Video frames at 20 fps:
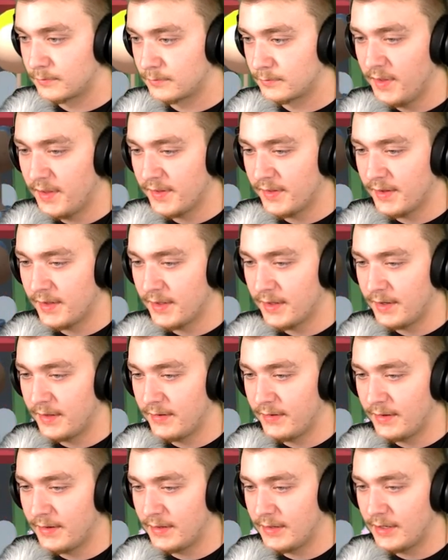This is
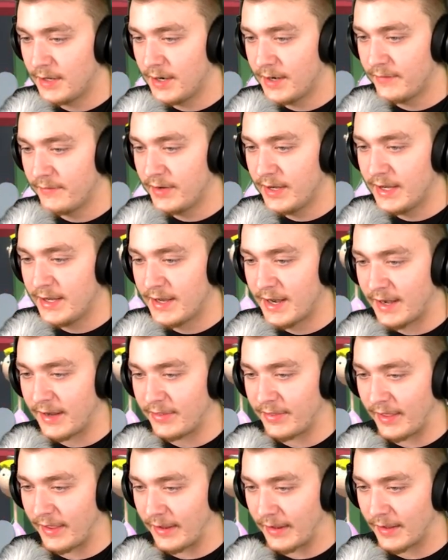you're not even eating
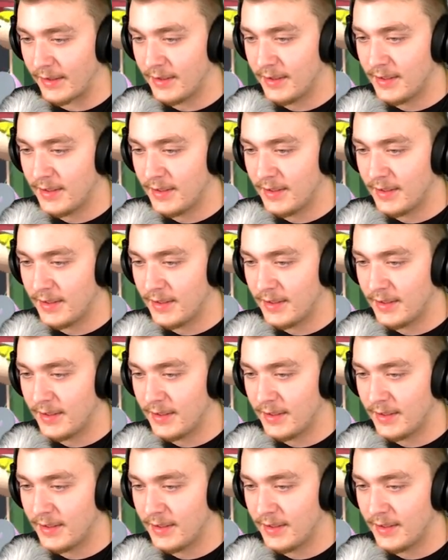anything.